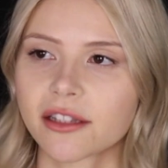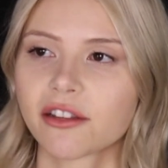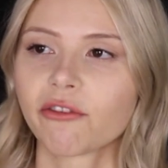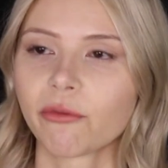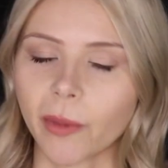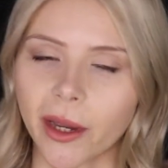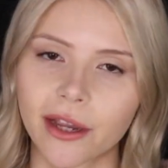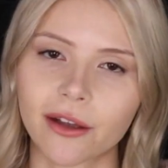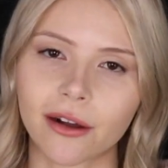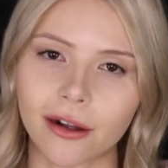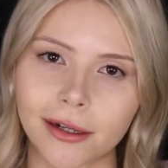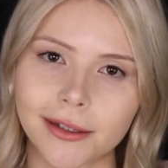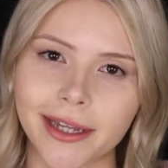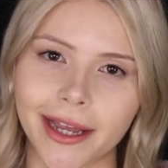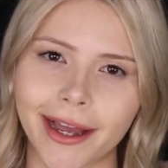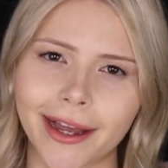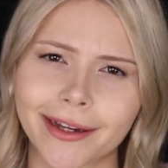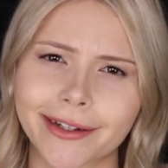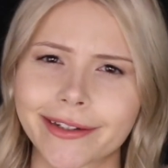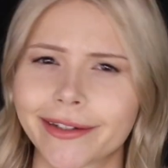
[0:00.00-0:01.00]
of my call to
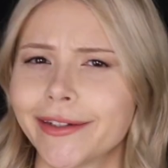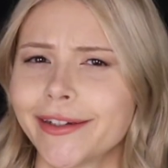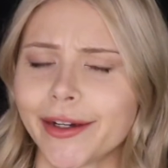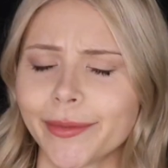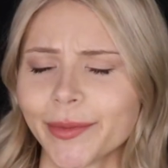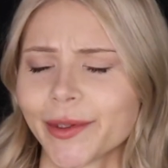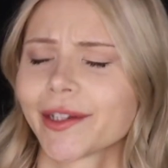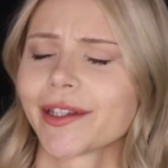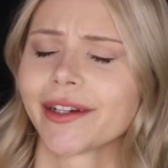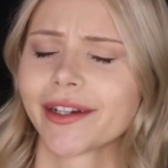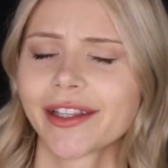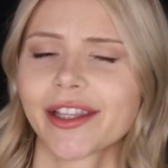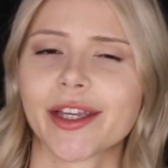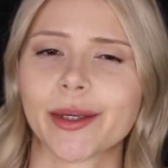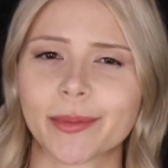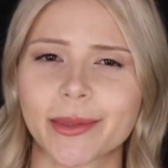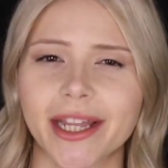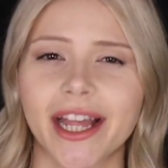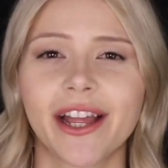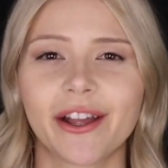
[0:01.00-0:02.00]
action. I'm not going to
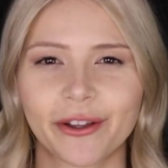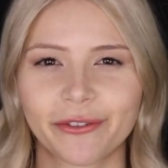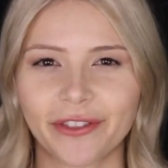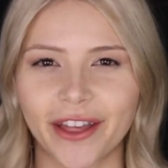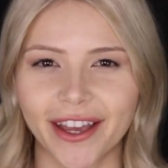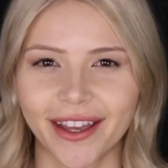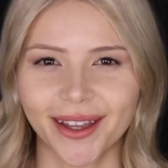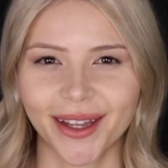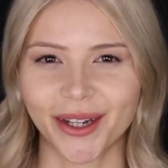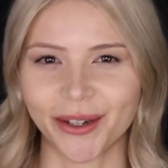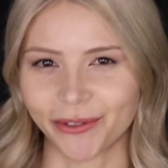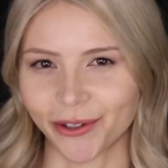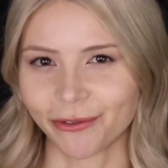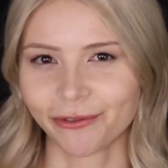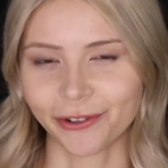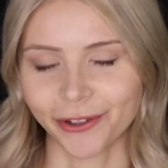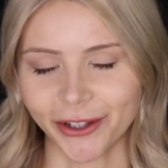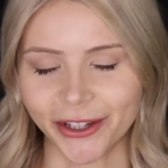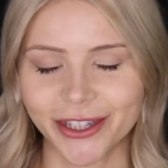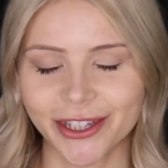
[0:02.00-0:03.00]
claim to have that kind of
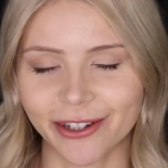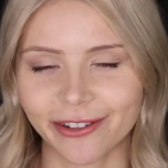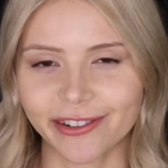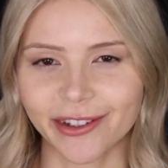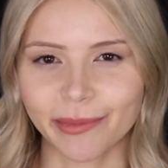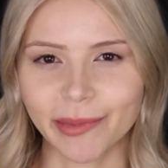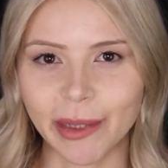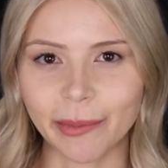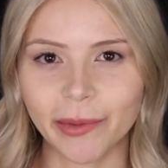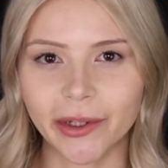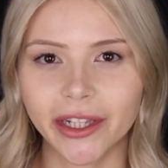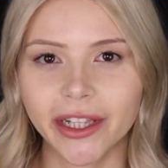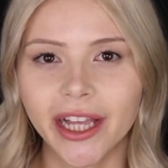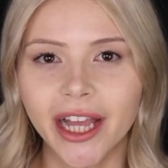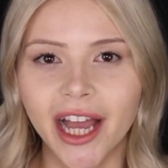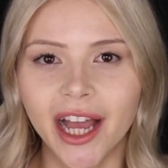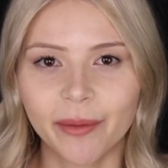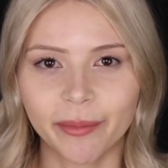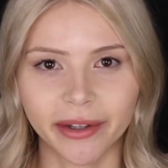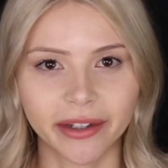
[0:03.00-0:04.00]
influence over people,
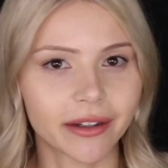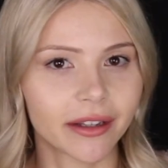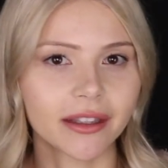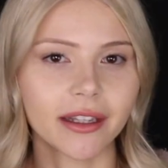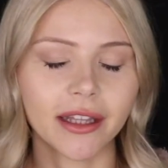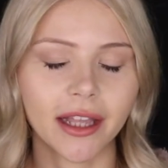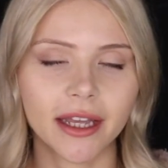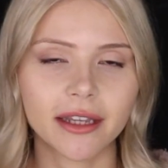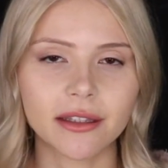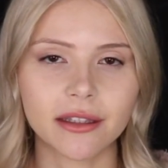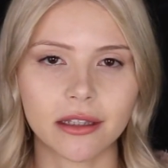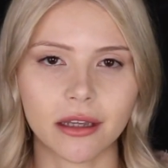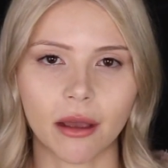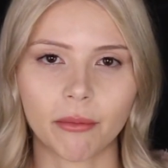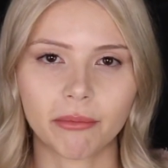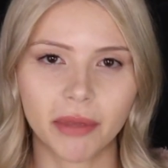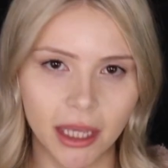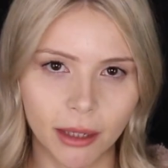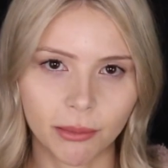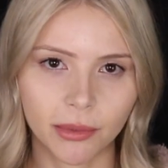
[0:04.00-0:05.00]
but nonetheless,
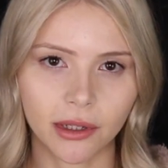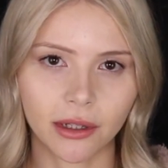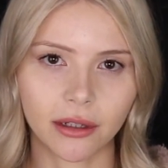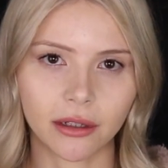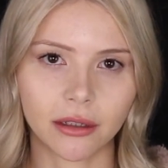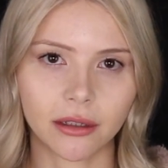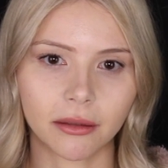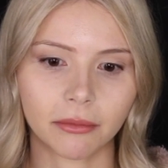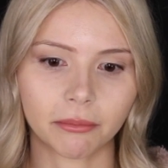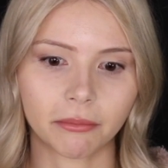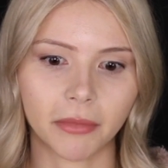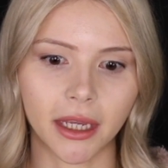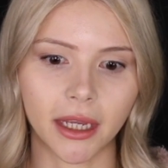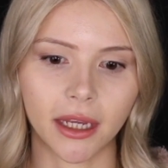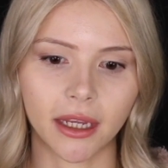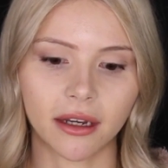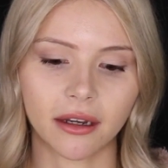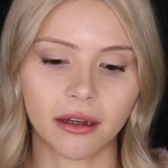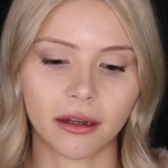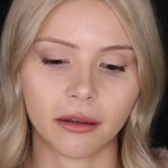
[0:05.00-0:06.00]
some people
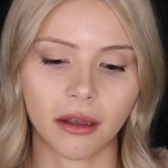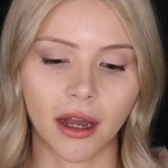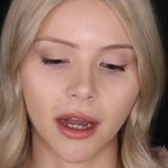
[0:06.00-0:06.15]
made